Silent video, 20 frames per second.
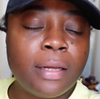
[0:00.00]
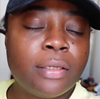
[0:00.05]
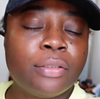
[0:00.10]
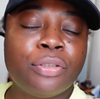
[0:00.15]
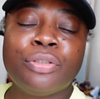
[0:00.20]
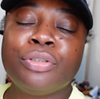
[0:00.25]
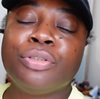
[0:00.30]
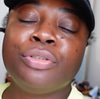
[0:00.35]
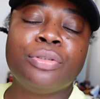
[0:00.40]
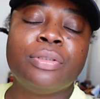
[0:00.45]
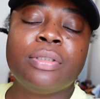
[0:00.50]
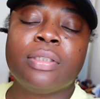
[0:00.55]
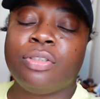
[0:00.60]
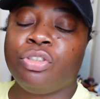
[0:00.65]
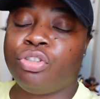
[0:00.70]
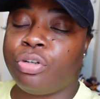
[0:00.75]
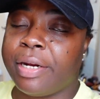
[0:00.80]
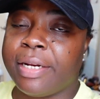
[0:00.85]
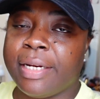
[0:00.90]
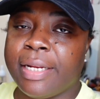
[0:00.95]
to do the
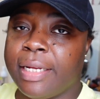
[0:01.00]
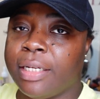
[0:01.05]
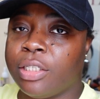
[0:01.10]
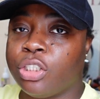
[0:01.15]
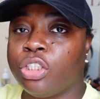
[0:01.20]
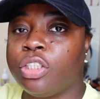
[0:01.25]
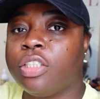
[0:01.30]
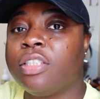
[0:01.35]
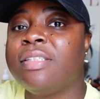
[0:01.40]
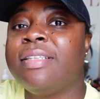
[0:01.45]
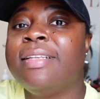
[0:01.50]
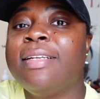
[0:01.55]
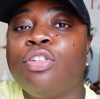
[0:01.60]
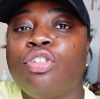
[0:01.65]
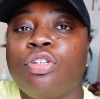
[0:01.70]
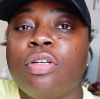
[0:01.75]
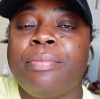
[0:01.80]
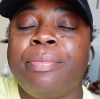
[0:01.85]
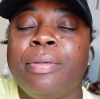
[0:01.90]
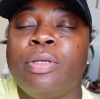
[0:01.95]
training. She's
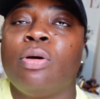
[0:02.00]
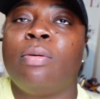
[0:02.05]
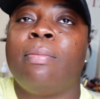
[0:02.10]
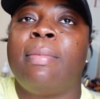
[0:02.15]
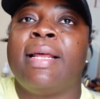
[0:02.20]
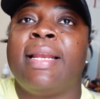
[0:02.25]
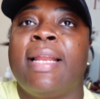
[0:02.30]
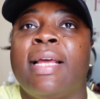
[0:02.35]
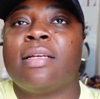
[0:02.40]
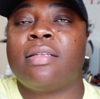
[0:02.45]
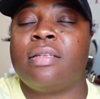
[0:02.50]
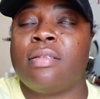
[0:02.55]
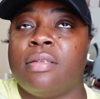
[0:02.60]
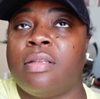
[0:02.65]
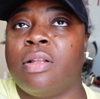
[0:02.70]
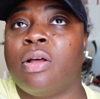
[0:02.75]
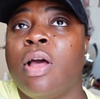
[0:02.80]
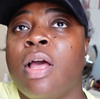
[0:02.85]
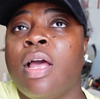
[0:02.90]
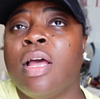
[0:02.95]
literally been on my neck since
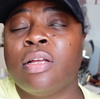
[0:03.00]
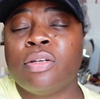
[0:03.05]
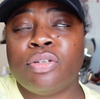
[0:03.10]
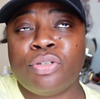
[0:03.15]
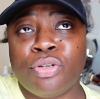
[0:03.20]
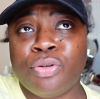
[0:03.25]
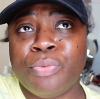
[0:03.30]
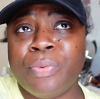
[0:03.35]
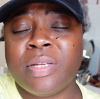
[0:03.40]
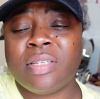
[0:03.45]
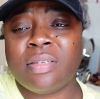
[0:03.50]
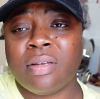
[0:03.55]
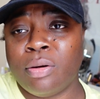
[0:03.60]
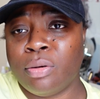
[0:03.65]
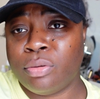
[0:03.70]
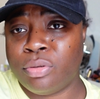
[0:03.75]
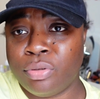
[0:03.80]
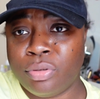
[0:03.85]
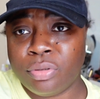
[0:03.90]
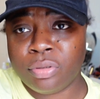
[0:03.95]
about 2 weeks ago
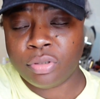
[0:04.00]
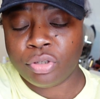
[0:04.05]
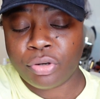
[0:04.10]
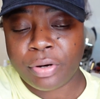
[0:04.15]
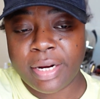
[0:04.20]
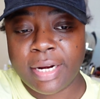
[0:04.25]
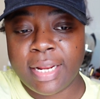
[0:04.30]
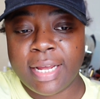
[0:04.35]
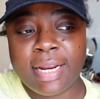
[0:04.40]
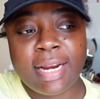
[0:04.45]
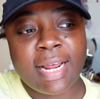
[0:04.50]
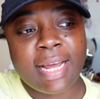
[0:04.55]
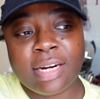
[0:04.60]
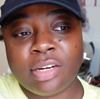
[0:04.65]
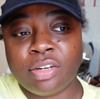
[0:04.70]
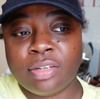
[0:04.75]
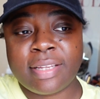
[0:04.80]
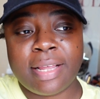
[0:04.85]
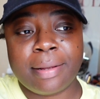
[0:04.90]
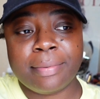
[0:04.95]
to do the training, and I
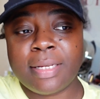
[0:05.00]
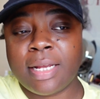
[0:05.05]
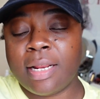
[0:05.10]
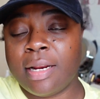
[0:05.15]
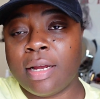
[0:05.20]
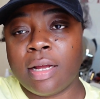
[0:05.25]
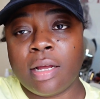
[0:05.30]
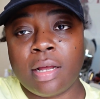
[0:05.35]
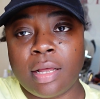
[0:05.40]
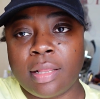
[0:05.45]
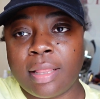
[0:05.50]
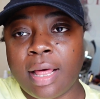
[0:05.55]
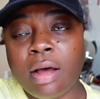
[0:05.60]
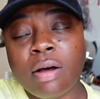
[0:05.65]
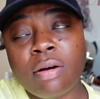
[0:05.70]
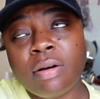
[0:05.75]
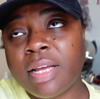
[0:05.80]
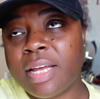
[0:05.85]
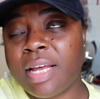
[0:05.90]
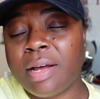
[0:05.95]
just kept telling her that,
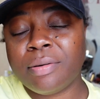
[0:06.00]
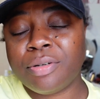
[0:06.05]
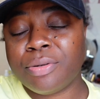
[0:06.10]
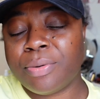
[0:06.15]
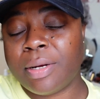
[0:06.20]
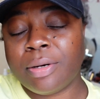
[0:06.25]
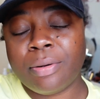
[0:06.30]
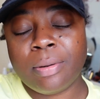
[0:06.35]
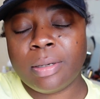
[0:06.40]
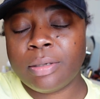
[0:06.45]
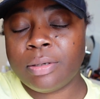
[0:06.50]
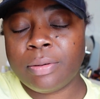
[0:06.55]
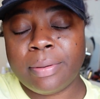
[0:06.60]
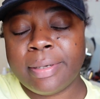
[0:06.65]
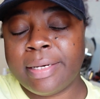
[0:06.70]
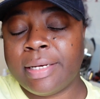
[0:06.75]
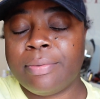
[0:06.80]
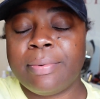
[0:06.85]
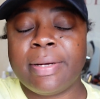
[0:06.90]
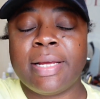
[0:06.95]
oh yeah, I'll do it.
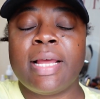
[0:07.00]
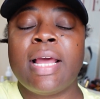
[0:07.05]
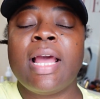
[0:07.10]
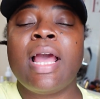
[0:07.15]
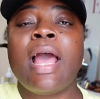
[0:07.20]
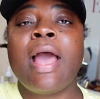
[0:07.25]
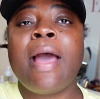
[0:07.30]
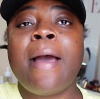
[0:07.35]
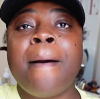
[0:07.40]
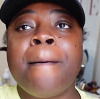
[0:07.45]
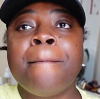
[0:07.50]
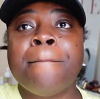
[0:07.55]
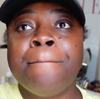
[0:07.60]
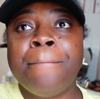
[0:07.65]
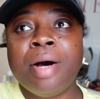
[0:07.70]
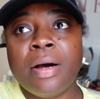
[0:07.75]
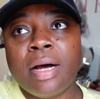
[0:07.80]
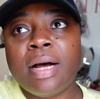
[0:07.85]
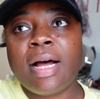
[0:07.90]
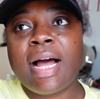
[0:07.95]

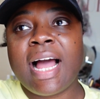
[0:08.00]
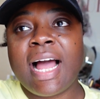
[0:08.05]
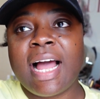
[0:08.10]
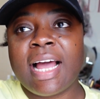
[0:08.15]
But